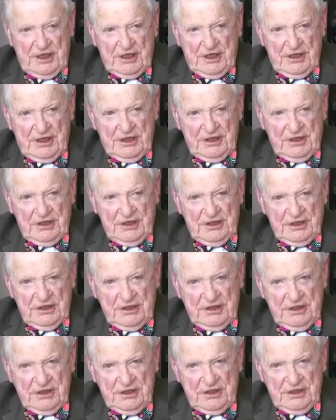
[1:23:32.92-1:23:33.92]
uh,
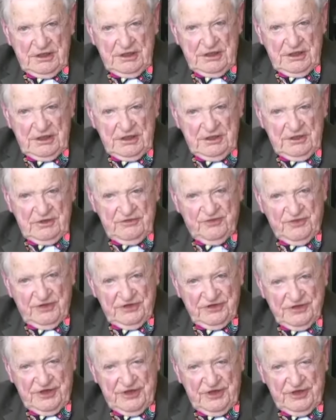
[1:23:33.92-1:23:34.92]
this
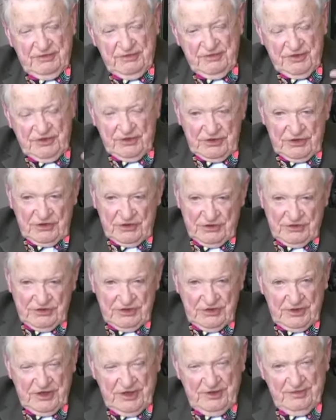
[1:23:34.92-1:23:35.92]
fellow's name, the
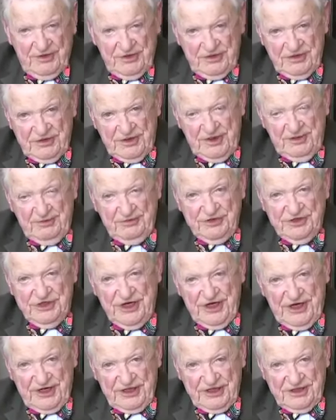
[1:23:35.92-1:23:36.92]
owner of the company, his name is
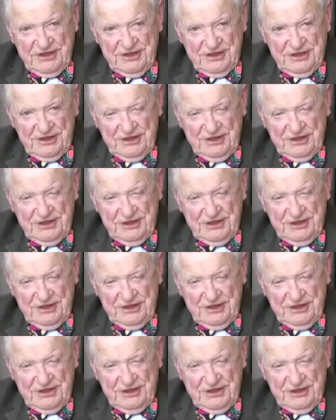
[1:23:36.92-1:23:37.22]
Jack